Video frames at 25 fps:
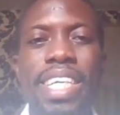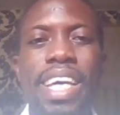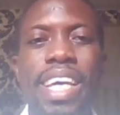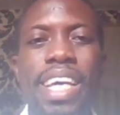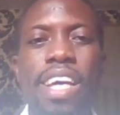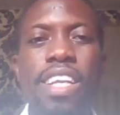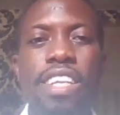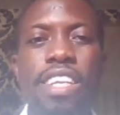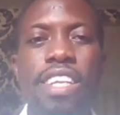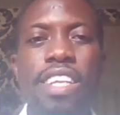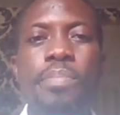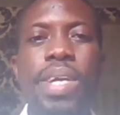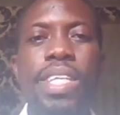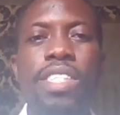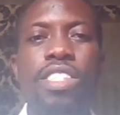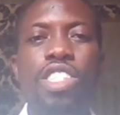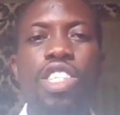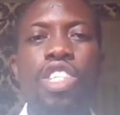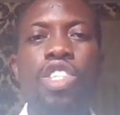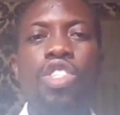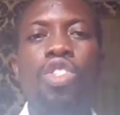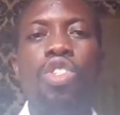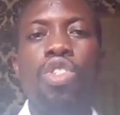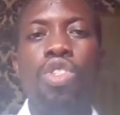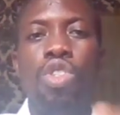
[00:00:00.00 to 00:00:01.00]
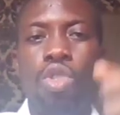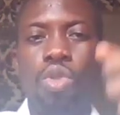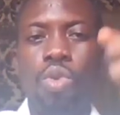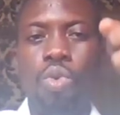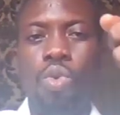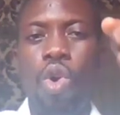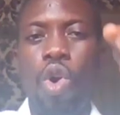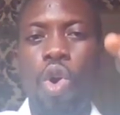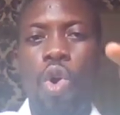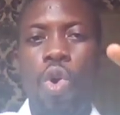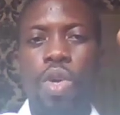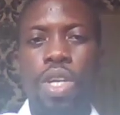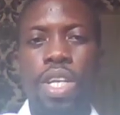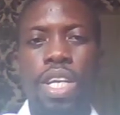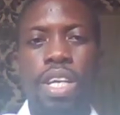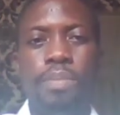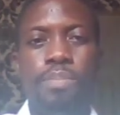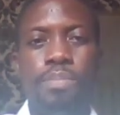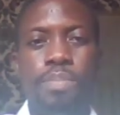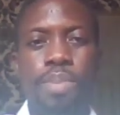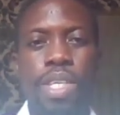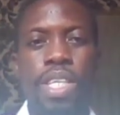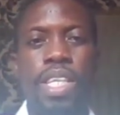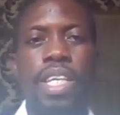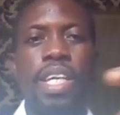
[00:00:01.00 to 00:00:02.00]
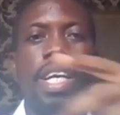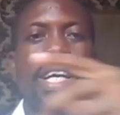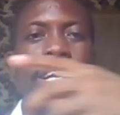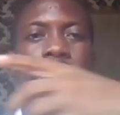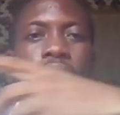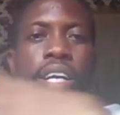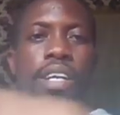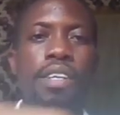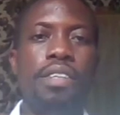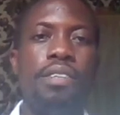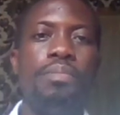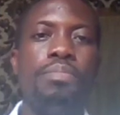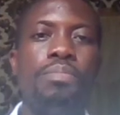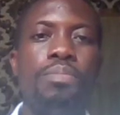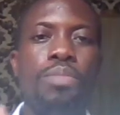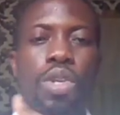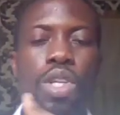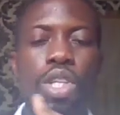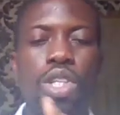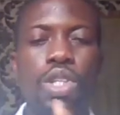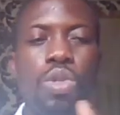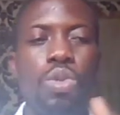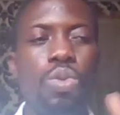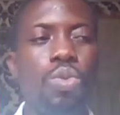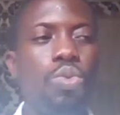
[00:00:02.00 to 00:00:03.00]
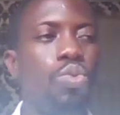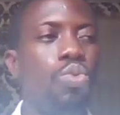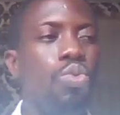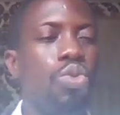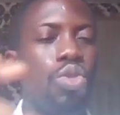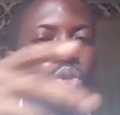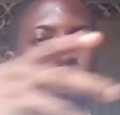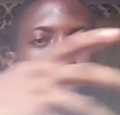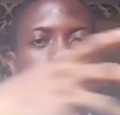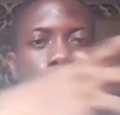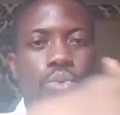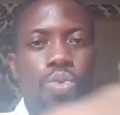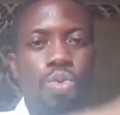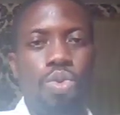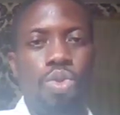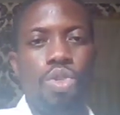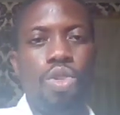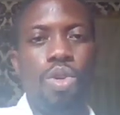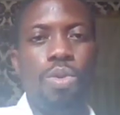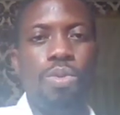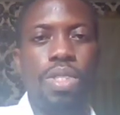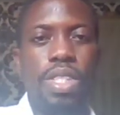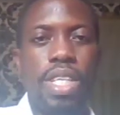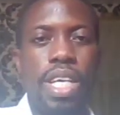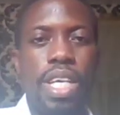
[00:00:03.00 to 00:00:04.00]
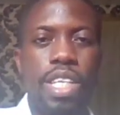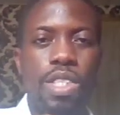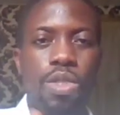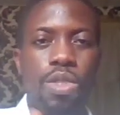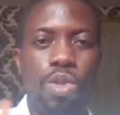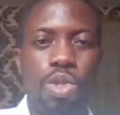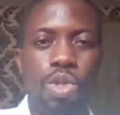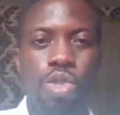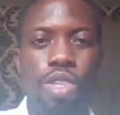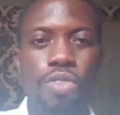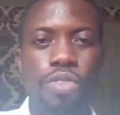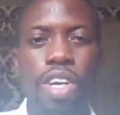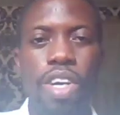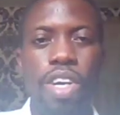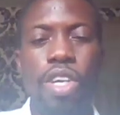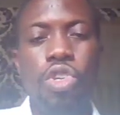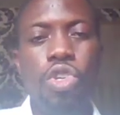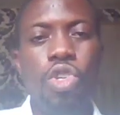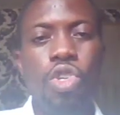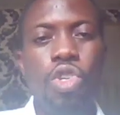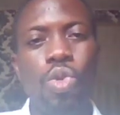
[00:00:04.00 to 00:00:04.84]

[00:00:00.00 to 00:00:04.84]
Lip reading: elements into other bigger molecules or to substance, whatever.